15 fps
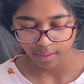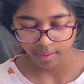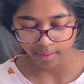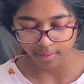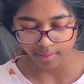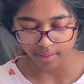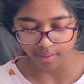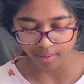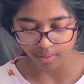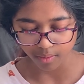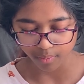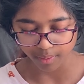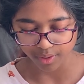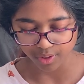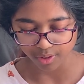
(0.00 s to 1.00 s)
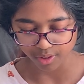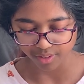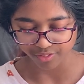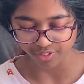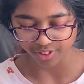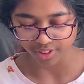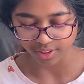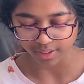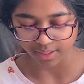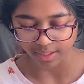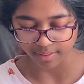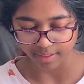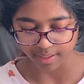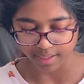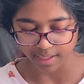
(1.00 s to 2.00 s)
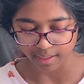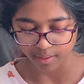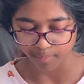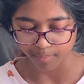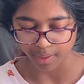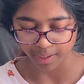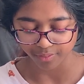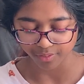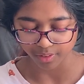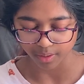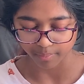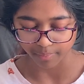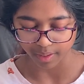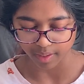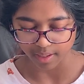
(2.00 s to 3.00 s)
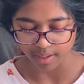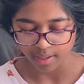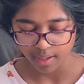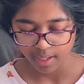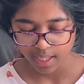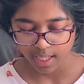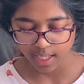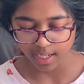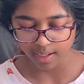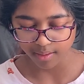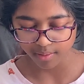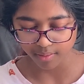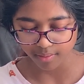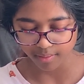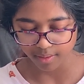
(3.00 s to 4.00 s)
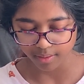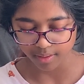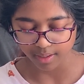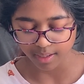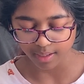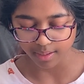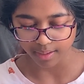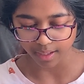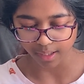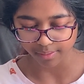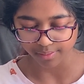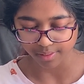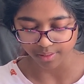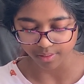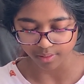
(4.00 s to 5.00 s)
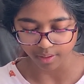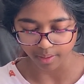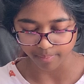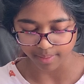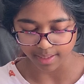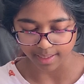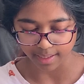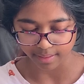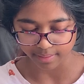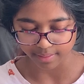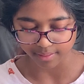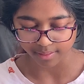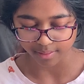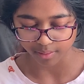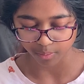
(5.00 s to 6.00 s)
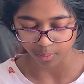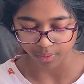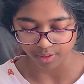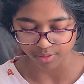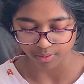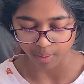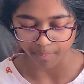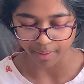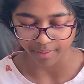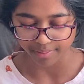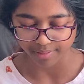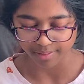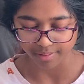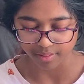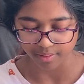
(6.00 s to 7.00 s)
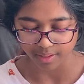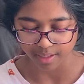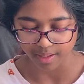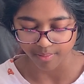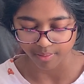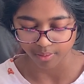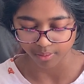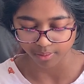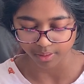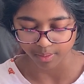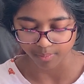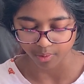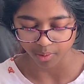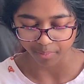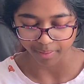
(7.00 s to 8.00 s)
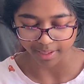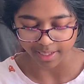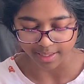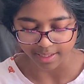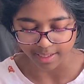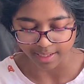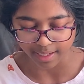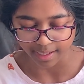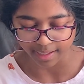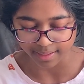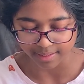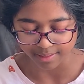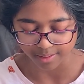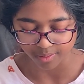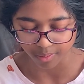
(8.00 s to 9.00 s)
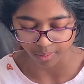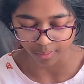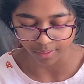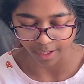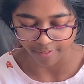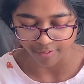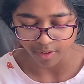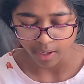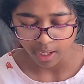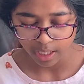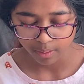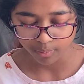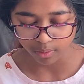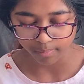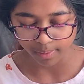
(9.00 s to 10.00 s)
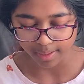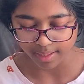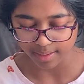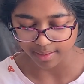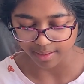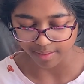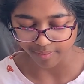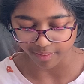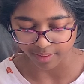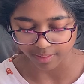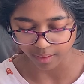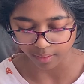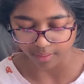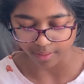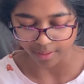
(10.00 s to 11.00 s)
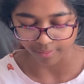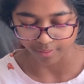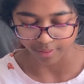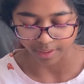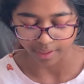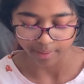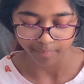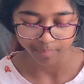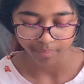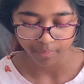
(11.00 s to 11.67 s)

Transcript: Harry didn't know where to run first now that he had a bag full of money. He didn't have to know how many galleons there were to a pound to know that he was holding more money than he had in his whole life. More money than even Dudley ever had.